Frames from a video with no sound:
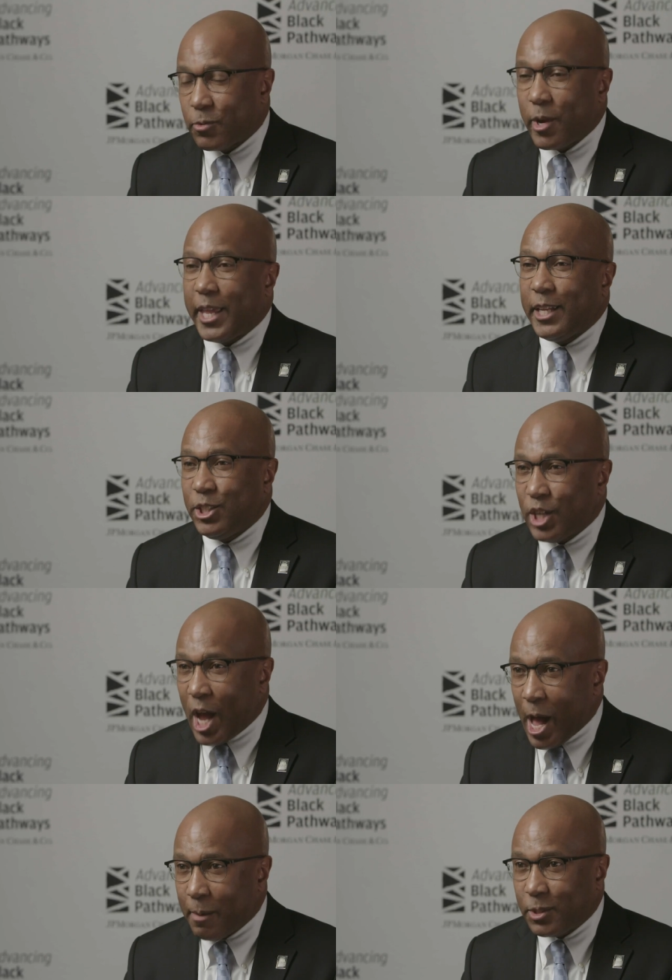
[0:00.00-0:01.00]
creating
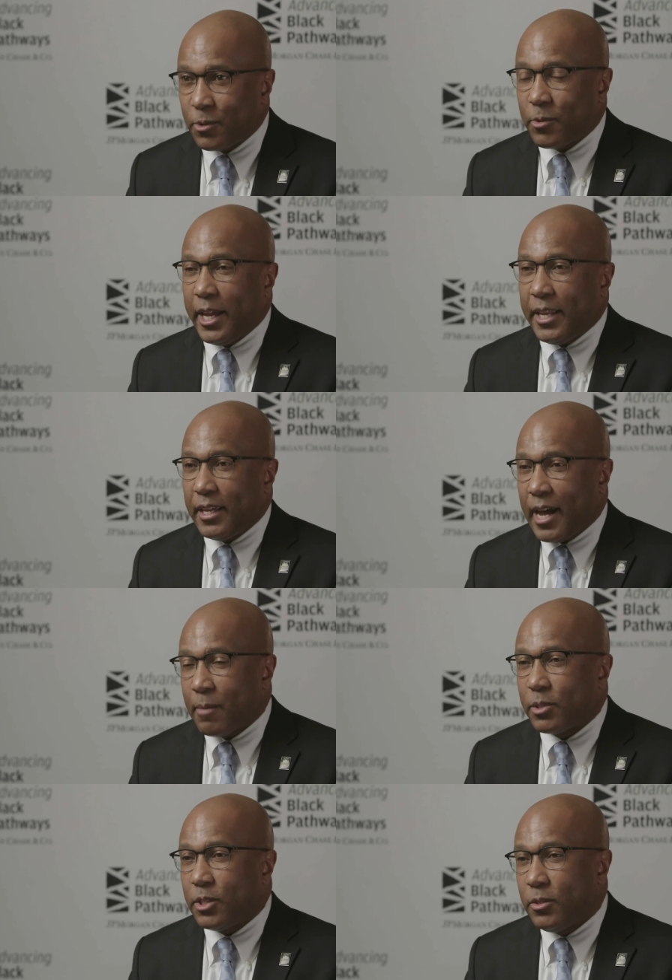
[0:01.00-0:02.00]
jobs, creating
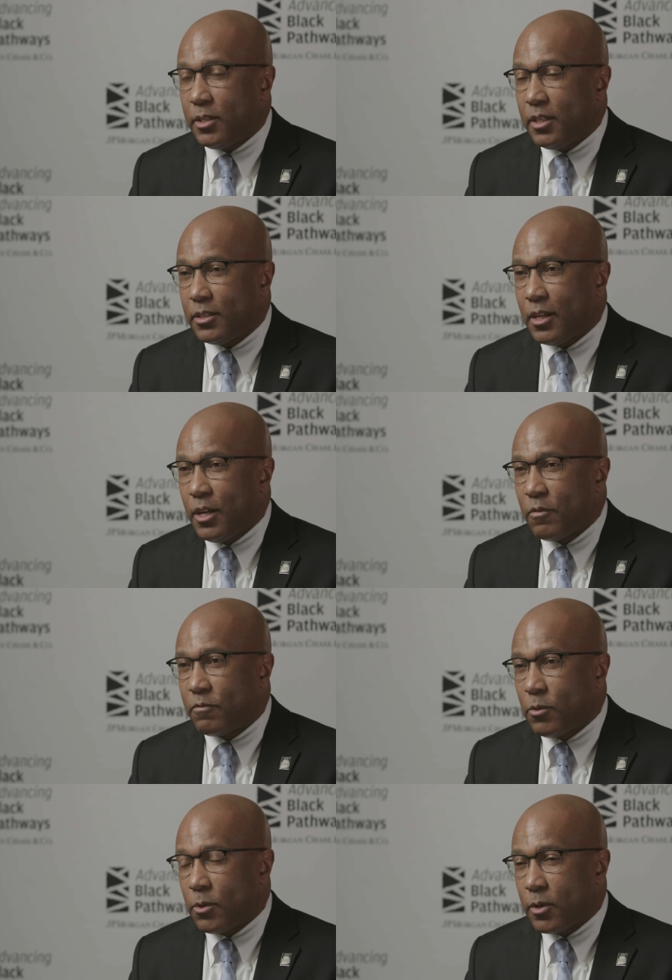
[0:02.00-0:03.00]
opportunities
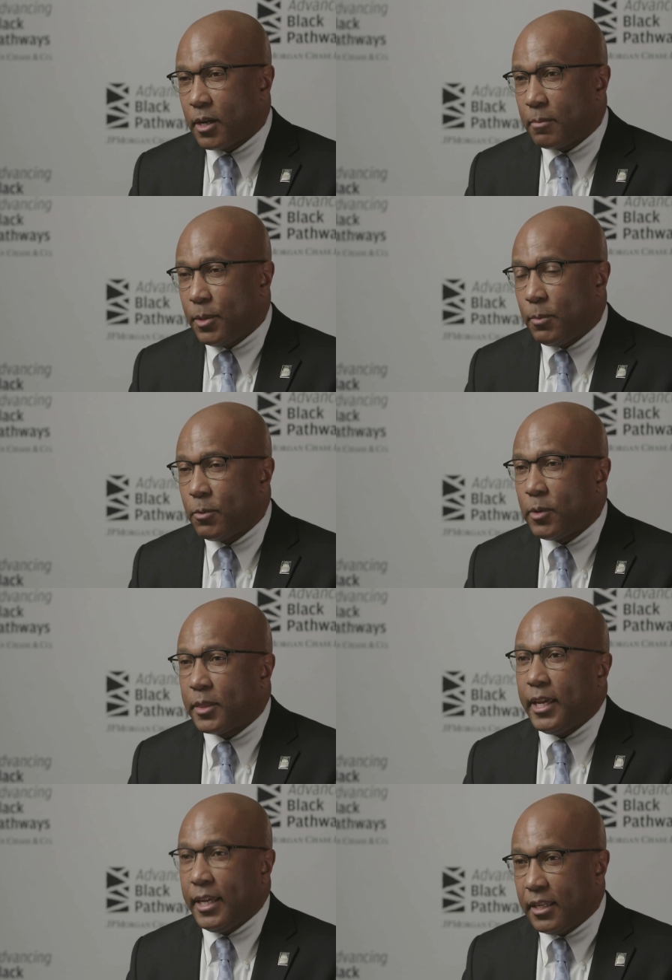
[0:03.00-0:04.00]
for people
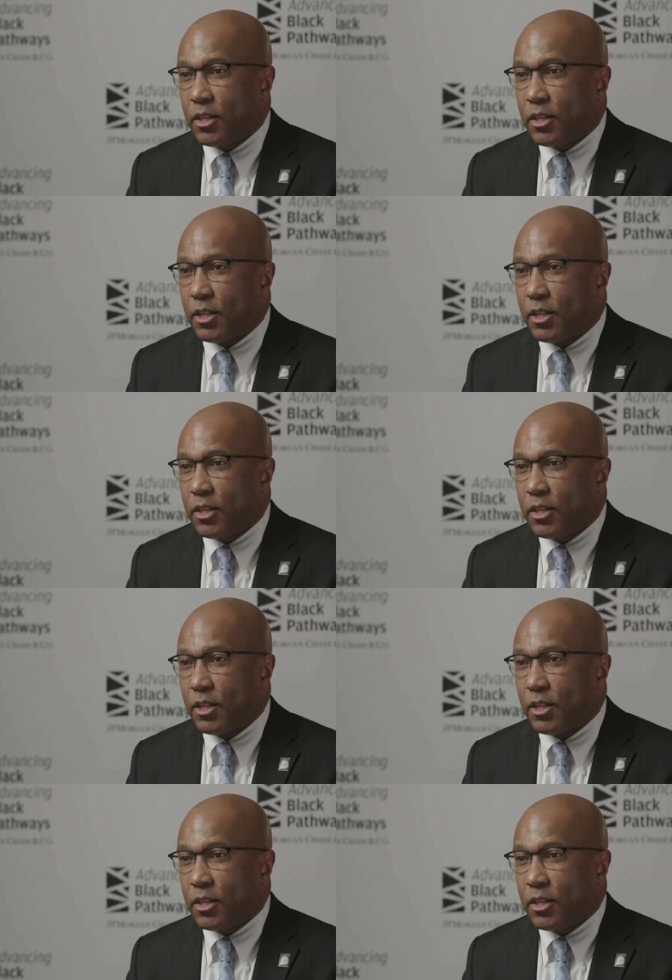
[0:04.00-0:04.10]
within the